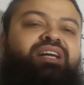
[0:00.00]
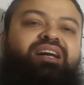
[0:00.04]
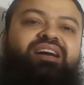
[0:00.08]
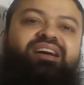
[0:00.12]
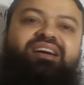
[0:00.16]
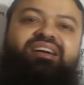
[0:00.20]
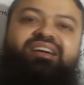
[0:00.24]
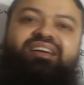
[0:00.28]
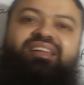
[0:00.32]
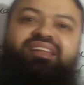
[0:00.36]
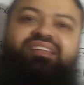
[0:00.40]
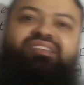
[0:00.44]
the
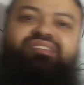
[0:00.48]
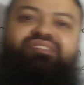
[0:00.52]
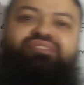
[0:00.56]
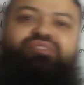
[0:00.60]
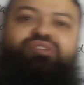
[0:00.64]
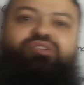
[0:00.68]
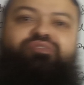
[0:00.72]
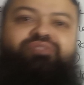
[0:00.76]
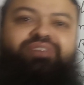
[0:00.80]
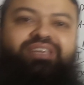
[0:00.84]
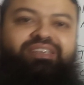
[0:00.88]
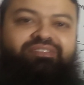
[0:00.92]
occurrence
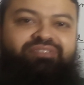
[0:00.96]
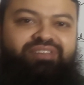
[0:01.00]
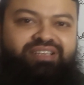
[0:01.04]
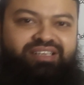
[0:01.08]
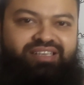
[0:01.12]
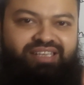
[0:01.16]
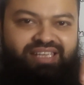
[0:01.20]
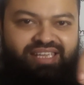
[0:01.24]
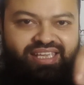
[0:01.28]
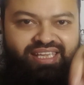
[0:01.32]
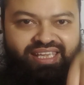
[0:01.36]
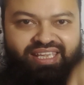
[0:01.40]
of
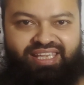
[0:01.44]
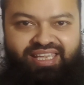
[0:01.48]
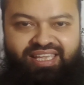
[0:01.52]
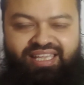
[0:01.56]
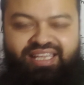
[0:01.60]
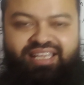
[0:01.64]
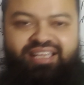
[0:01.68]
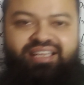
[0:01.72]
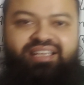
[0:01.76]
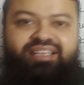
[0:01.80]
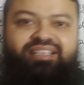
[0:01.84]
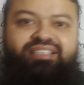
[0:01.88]
event
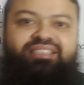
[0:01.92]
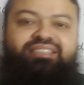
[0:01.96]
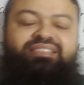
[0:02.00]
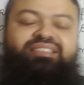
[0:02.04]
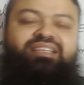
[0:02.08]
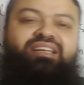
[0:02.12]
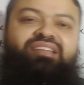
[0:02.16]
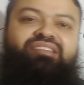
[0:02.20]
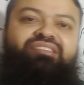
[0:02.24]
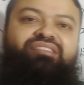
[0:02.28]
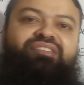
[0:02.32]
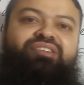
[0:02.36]
A
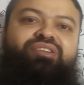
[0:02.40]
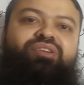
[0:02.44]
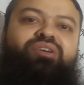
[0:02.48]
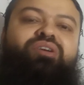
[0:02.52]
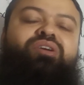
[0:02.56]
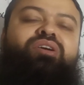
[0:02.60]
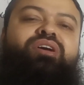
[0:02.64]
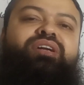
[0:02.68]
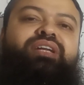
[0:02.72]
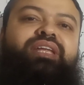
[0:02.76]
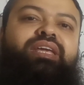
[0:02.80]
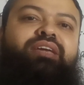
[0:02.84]
does
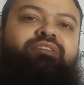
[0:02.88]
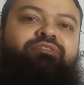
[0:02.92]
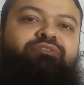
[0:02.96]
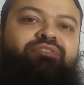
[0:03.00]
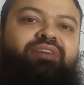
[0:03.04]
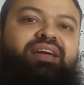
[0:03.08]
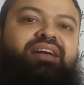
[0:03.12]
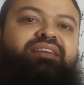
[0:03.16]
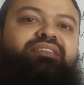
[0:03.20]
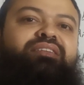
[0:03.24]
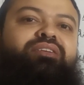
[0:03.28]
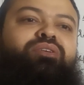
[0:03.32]
not
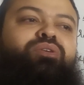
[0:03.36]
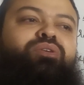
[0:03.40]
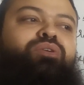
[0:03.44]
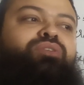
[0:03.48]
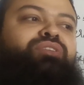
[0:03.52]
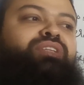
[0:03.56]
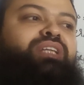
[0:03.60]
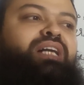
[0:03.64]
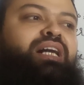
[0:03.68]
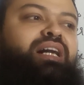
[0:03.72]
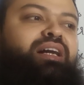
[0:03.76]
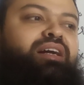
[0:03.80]
affect
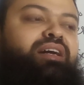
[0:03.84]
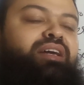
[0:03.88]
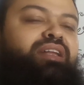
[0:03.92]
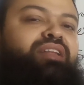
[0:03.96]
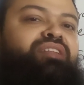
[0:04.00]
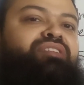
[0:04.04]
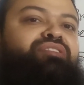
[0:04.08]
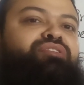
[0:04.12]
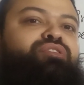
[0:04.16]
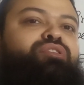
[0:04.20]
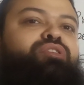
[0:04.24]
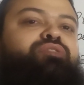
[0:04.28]
on the
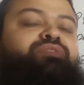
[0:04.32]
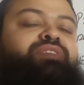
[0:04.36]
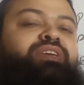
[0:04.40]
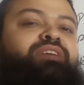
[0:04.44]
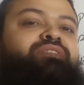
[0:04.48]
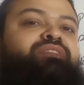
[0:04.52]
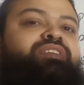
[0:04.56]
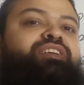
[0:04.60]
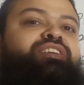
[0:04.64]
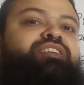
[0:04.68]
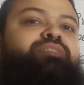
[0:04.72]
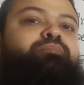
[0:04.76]
occurrence of
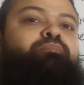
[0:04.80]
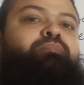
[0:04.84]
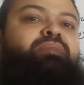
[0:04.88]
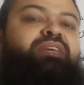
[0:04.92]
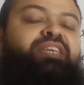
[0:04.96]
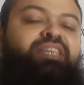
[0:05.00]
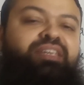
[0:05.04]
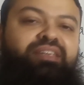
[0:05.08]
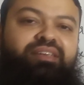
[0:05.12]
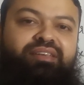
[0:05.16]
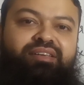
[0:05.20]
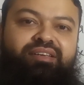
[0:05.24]
event
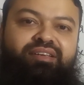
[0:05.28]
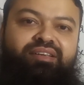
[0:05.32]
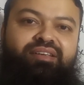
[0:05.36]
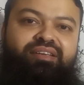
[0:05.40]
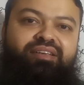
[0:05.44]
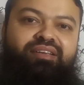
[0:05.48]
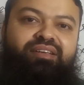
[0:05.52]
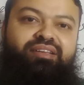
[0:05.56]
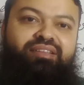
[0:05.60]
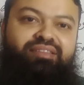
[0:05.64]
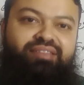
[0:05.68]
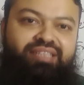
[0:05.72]
B,
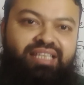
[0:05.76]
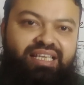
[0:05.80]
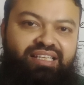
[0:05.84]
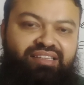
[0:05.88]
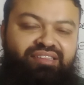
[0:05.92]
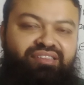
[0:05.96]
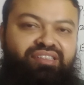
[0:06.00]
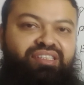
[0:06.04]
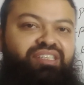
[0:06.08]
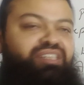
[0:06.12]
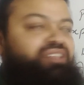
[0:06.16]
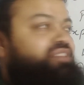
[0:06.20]

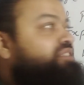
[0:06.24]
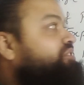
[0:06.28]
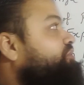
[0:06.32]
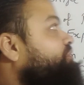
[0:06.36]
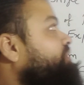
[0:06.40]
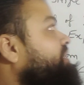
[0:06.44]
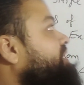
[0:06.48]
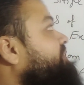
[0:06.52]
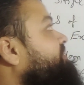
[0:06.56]
then these two